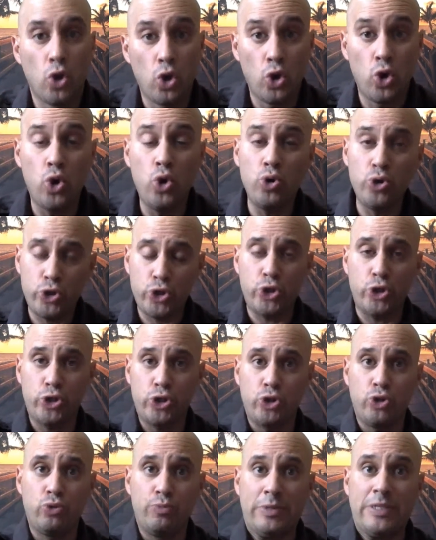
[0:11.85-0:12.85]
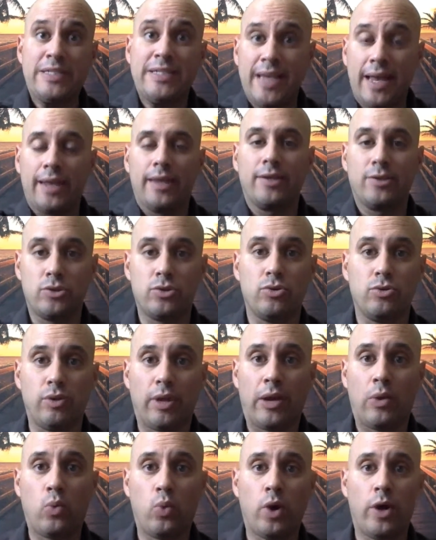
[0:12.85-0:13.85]
who should you be selling to,
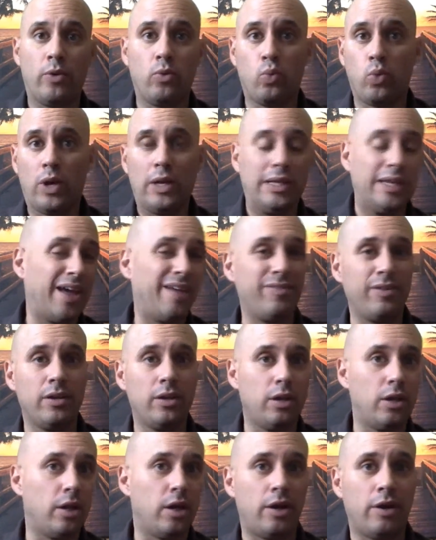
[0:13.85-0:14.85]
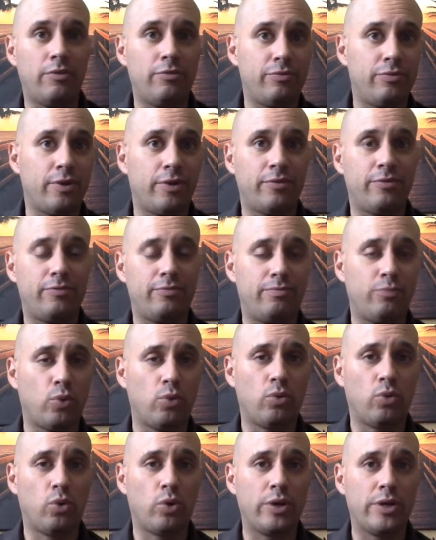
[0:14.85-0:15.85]
like what level of
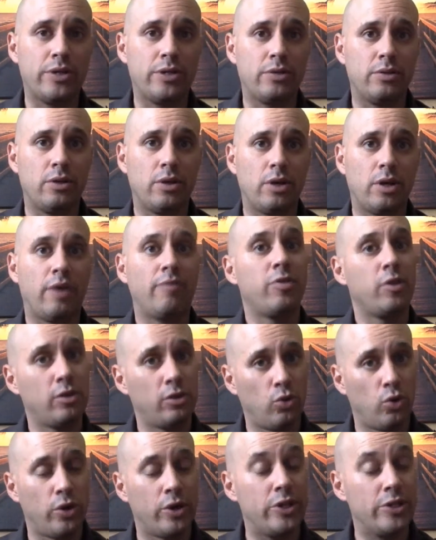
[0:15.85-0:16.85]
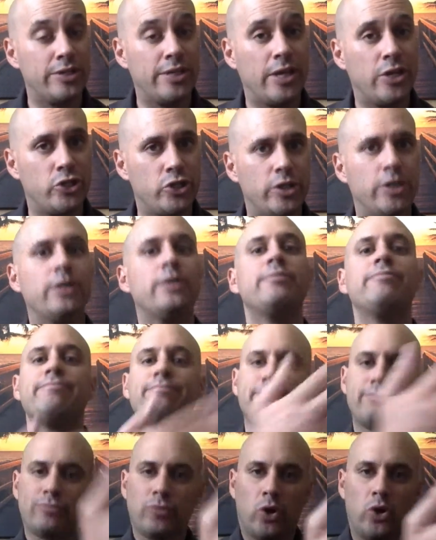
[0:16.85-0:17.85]
the organization
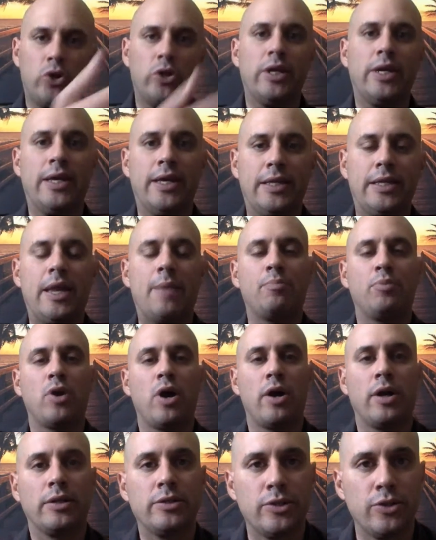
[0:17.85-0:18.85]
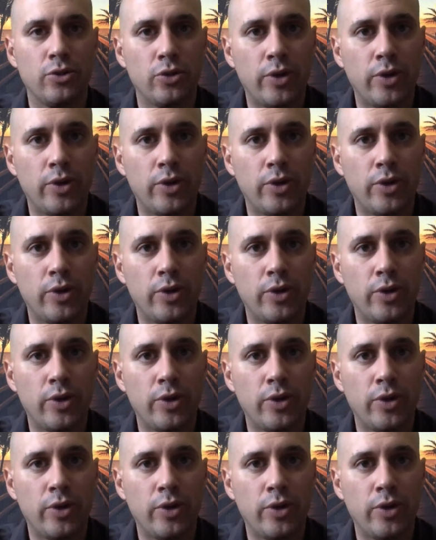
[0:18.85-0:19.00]
are you going to hit that product to?